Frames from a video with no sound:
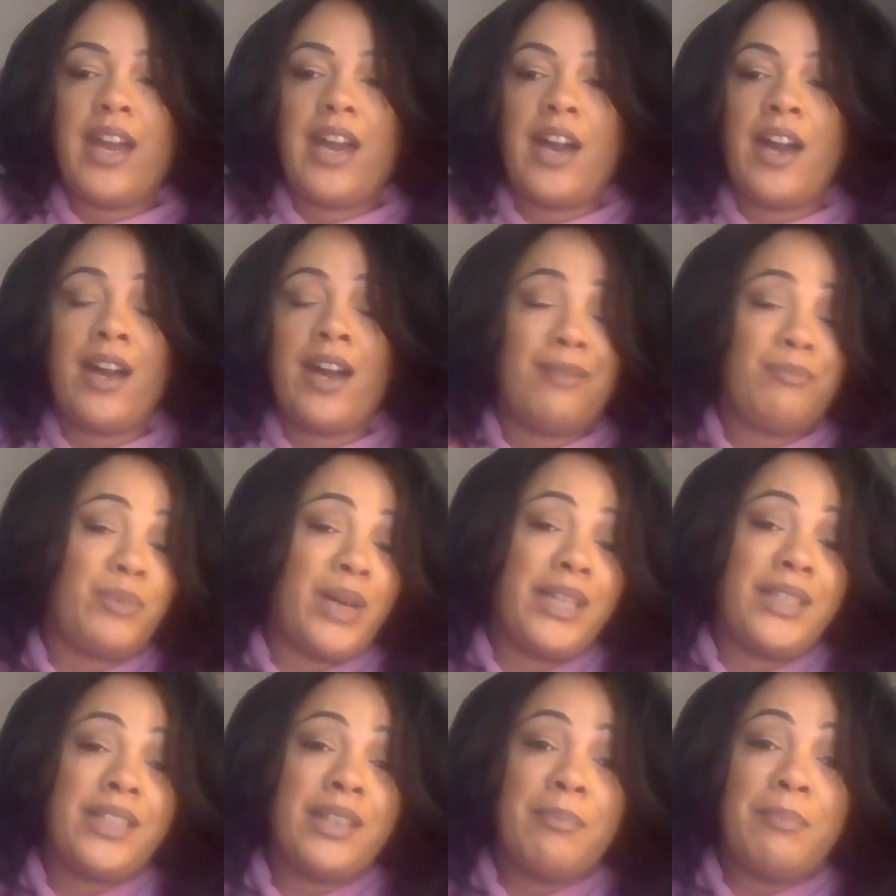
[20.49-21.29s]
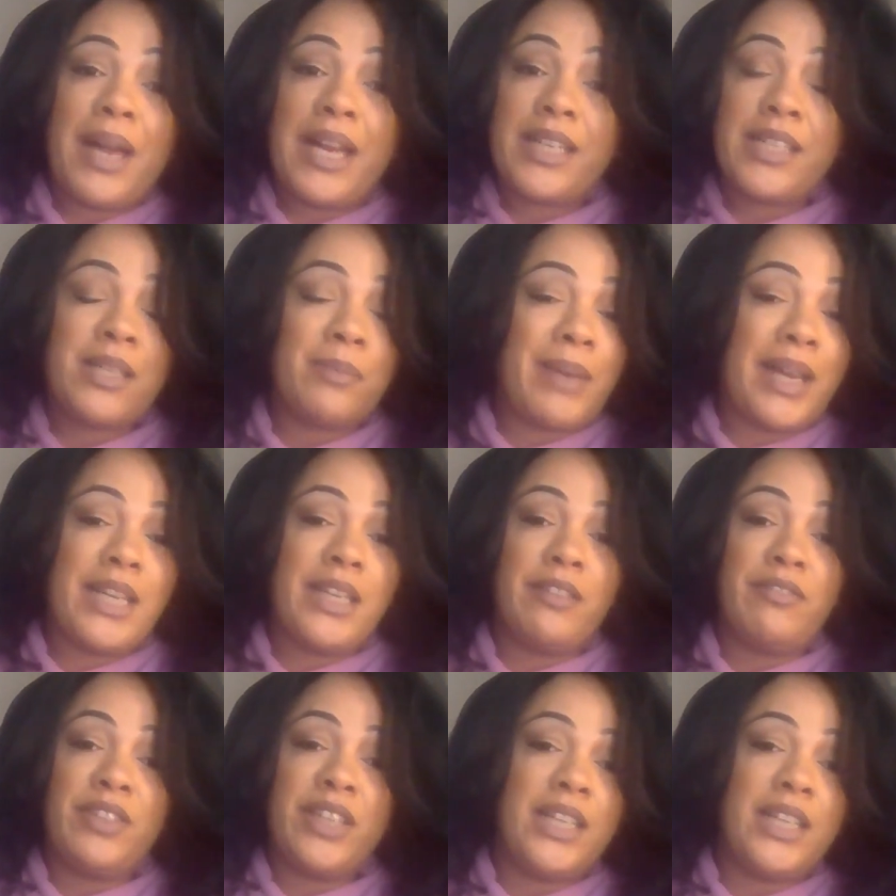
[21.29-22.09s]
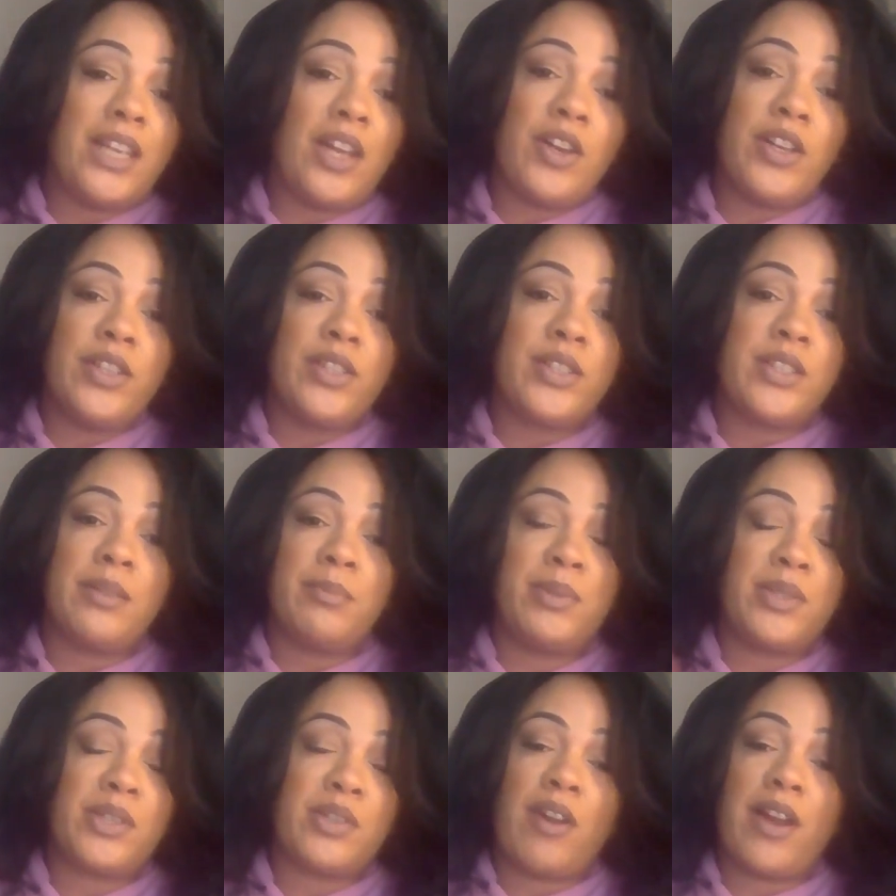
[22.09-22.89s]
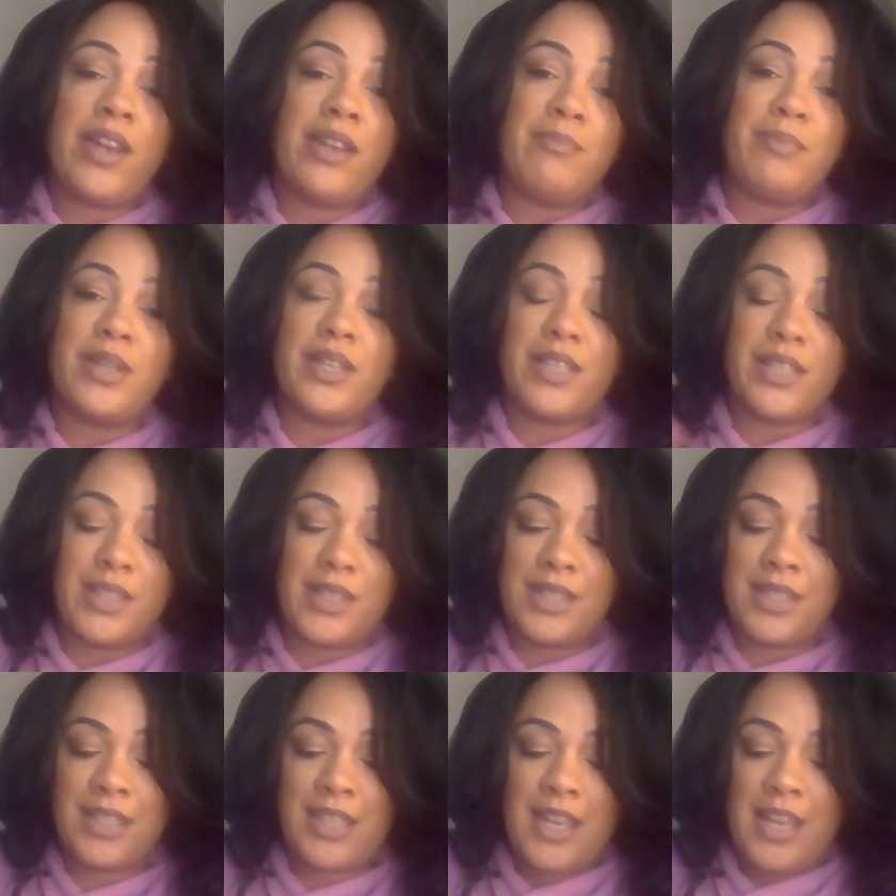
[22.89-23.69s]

Um, welcome back to my lovely loyal subscribers